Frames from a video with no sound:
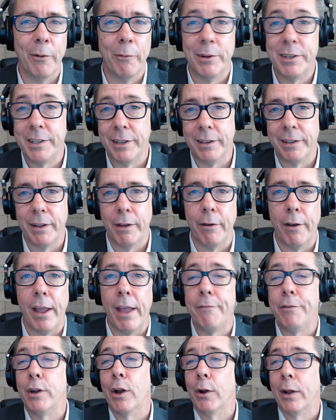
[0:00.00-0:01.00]
which is,
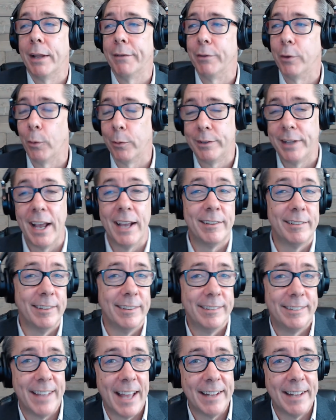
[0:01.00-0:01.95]
if you don't live in North Texas,